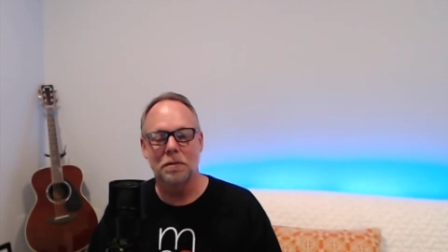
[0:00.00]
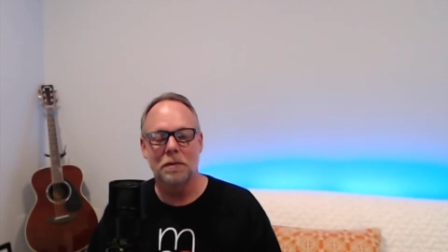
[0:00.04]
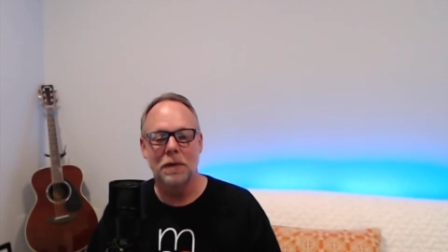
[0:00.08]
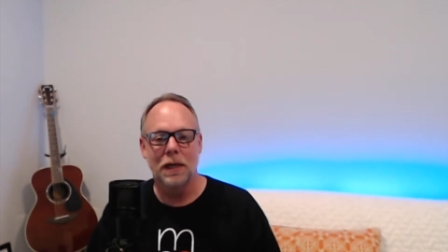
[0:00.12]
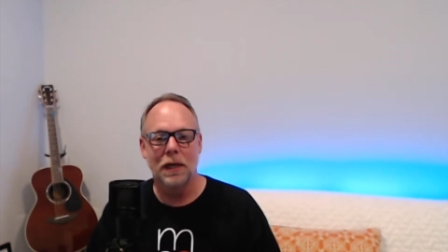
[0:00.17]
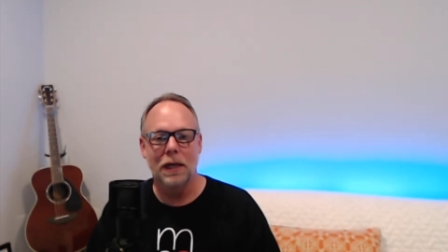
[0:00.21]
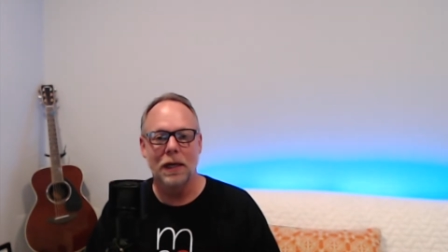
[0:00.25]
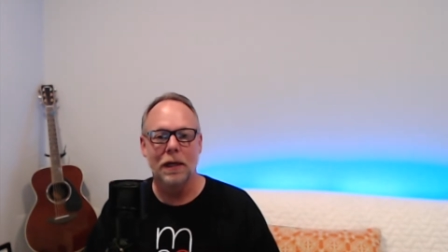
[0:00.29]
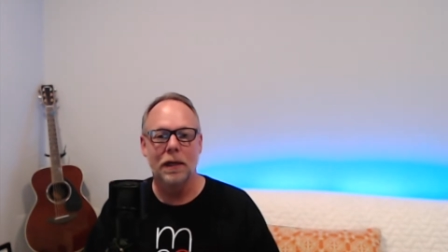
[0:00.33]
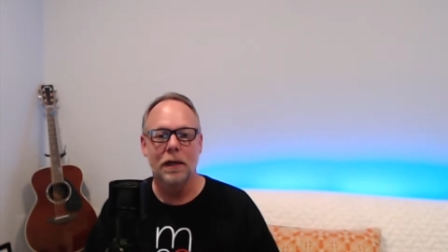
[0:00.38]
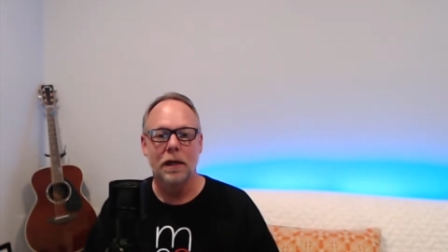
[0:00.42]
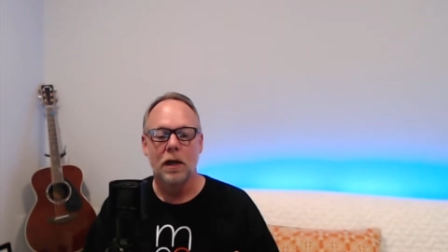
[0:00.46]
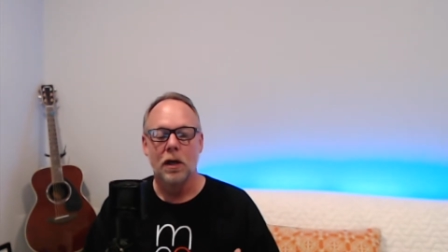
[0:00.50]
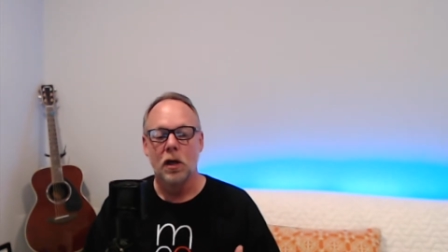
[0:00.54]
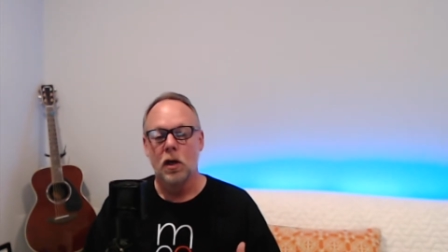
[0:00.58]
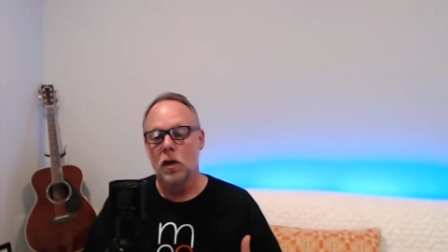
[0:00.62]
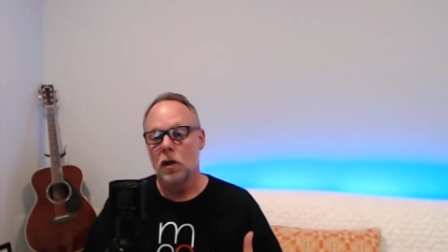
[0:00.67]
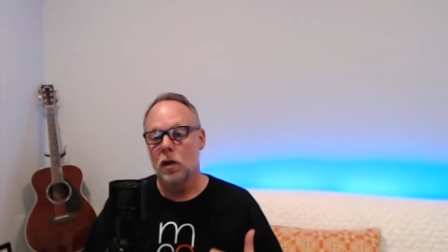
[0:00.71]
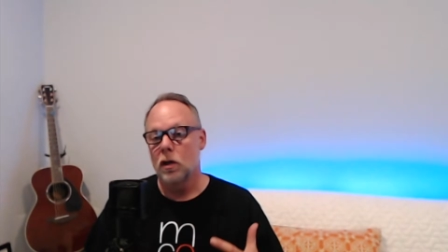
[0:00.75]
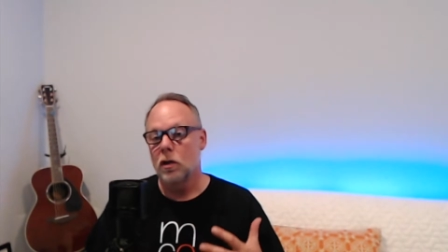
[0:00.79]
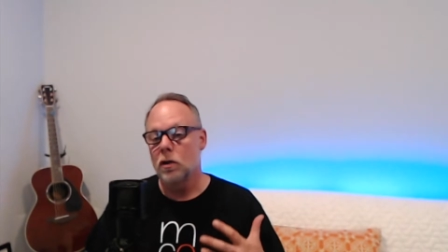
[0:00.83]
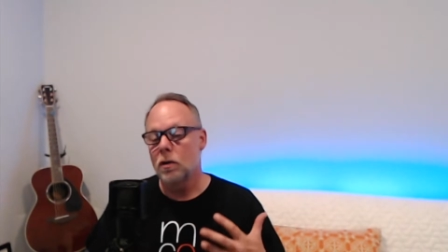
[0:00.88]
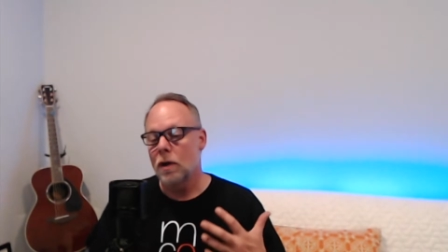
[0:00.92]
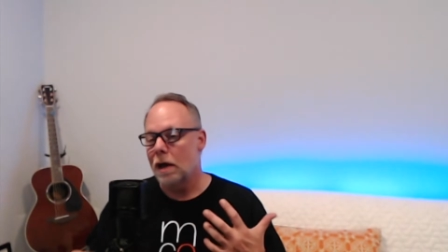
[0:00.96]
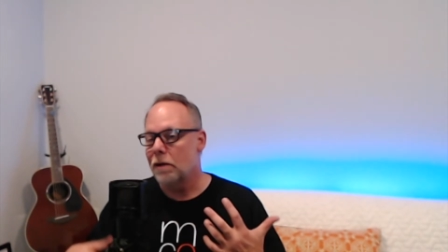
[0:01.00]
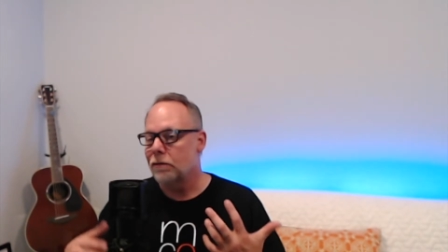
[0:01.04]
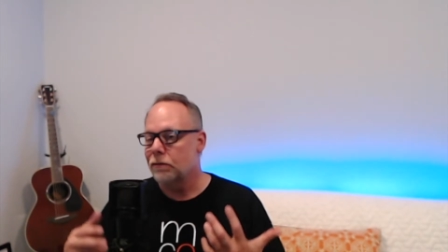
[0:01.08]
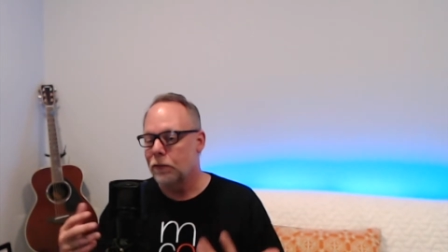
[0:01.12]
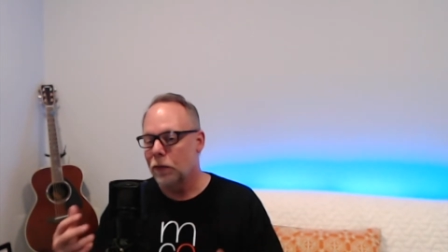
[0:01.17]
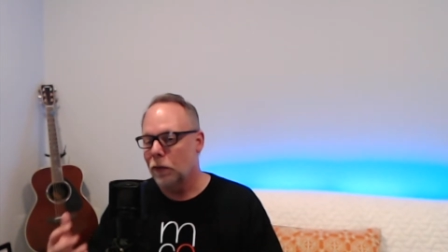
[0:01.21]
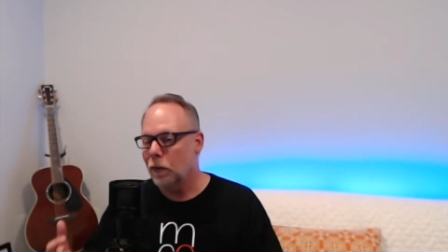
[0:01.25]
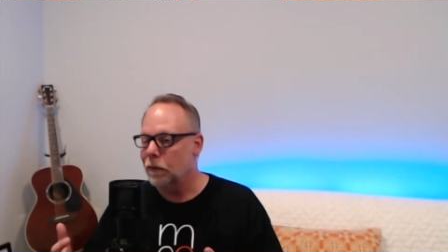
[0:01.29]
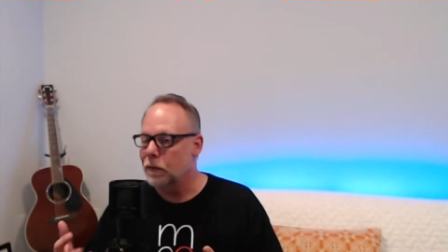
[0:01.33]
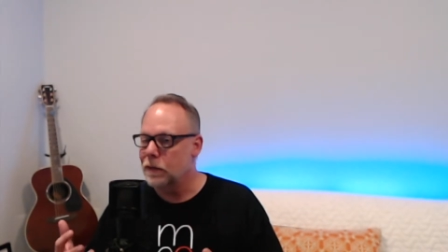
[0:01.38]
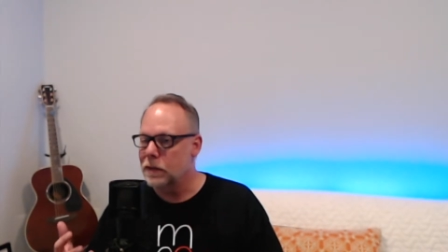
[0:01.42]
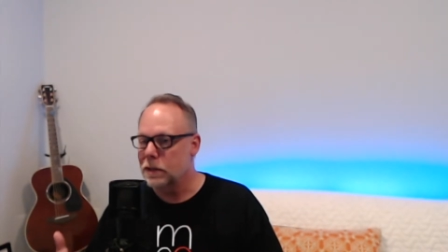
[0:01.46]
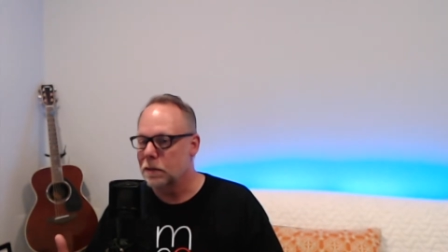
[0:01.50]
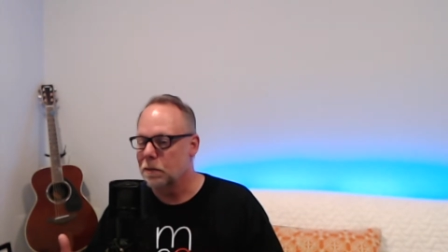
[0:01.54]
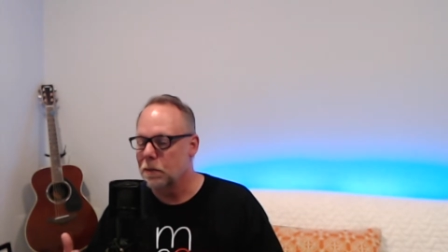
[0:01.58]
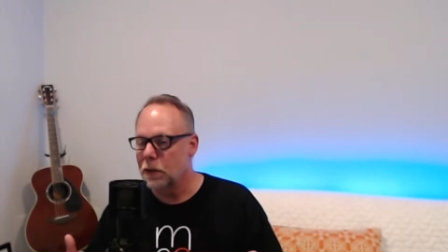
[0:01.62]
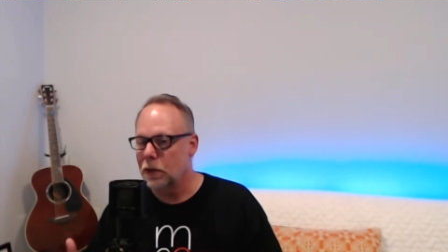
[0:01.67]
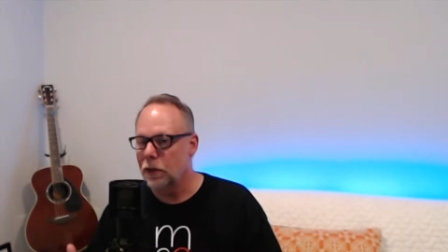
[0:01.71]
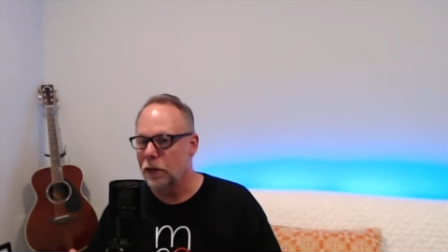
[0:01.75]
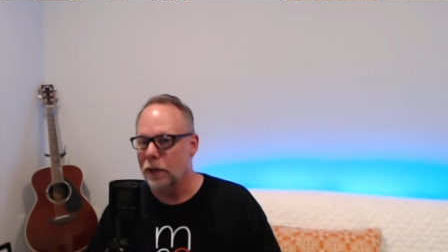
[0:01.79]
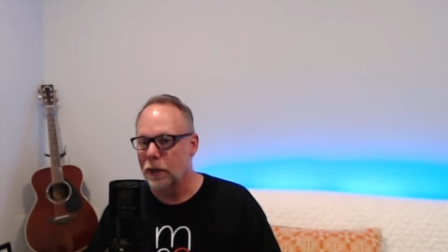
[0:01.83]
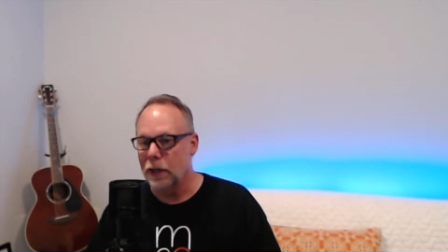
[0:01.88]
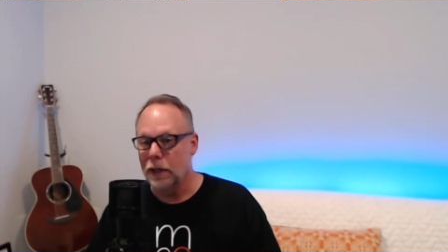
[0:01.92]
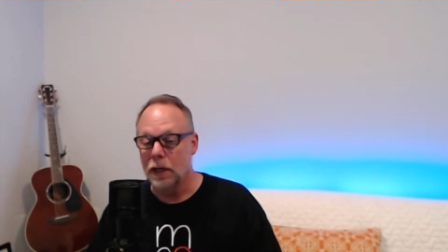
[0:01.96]
meaning you have full
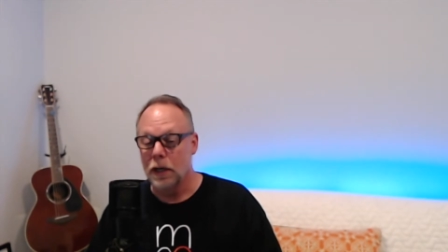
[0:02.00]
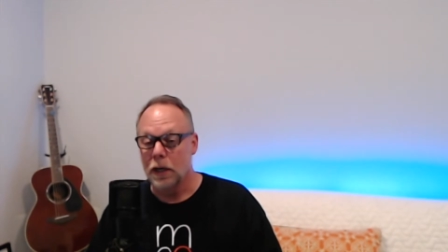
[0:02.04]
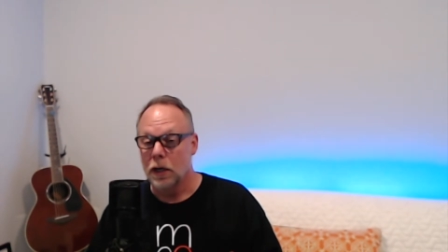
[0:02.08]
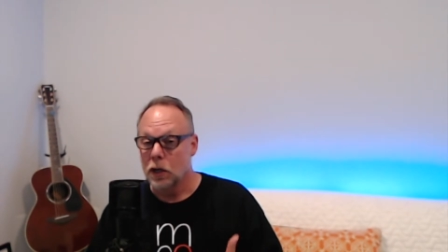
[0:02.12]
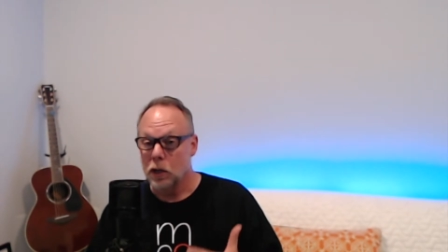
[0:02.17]
visibility,